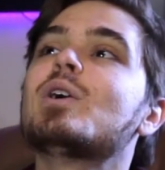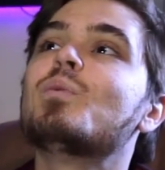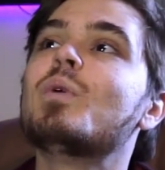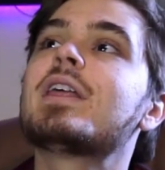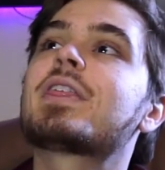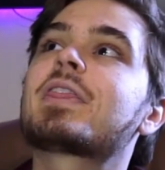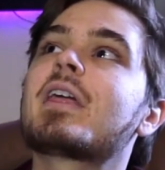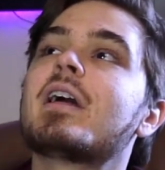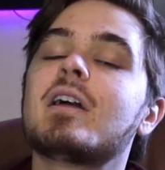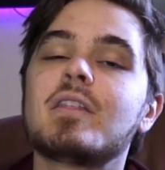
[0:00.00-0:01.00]
with
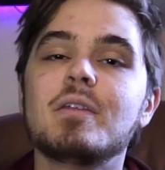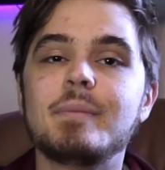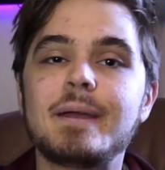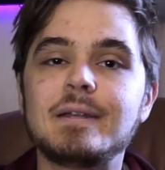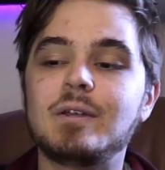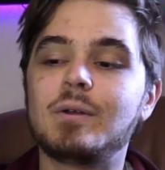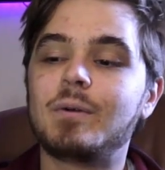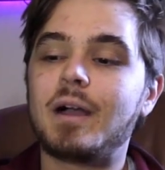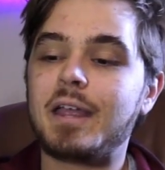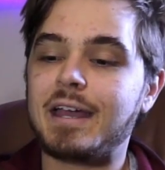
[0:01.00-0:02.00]
the menu,
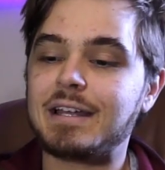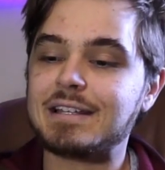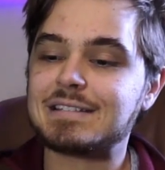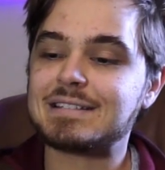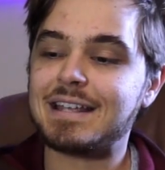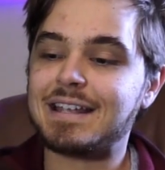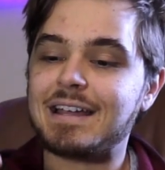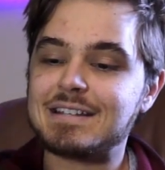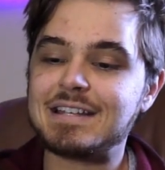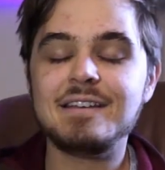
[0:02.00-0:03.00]
and it's like
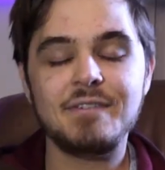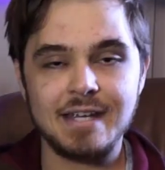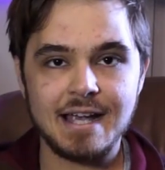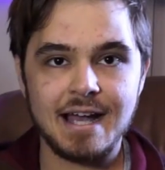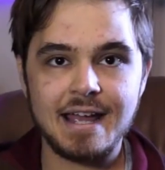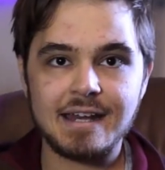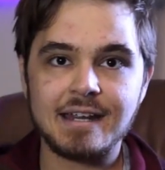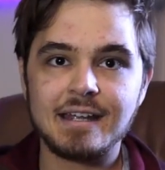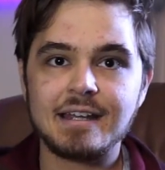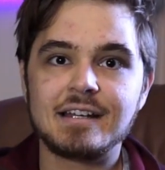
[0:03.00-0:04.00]
a TV guide.
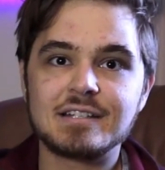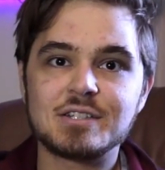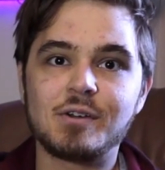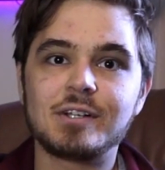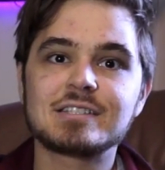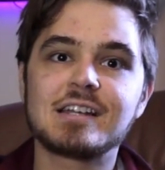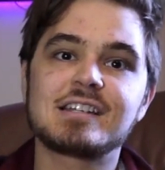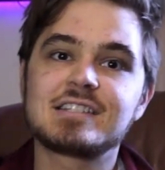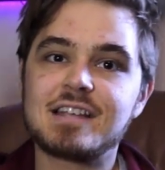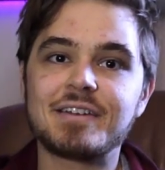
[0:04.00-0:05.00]
And so it's
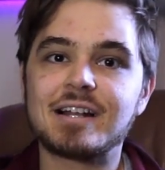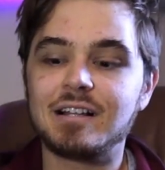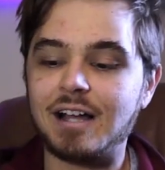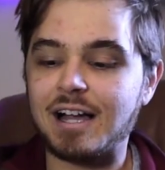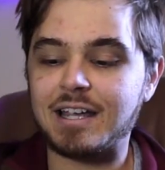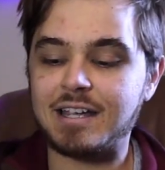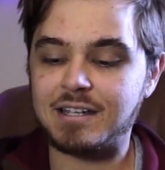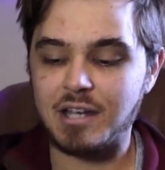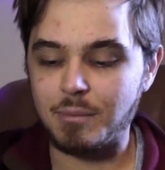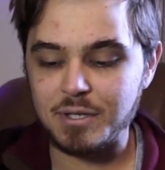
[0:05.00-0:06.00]
like 7 o'clock,
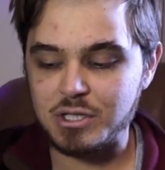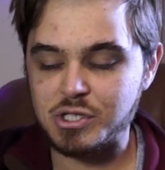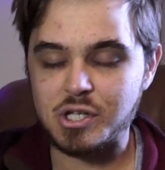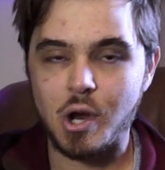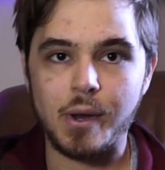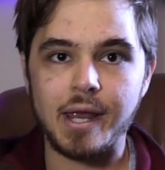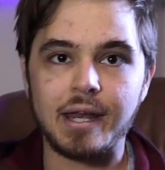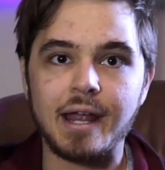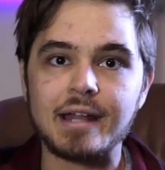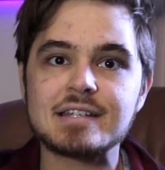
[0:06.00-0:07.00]
Gumby's
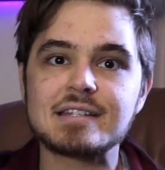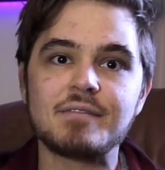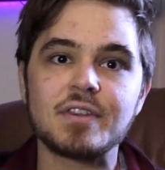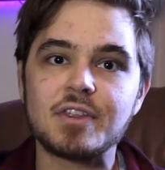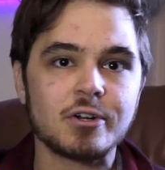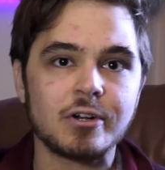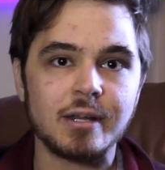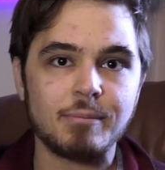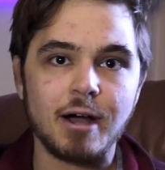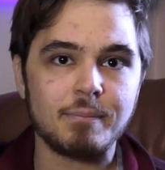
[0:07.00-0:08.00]
showing, at
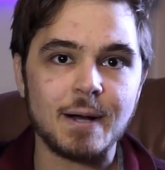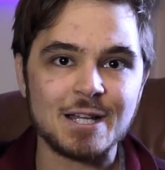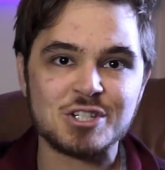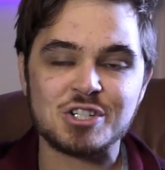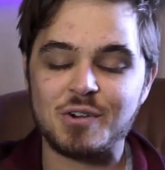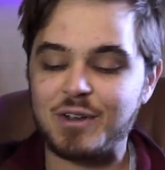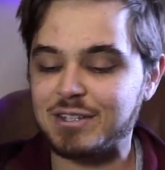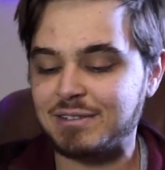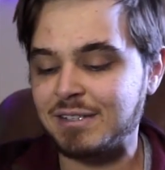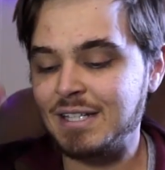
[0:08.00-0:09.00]
7:30, Popeye's showing,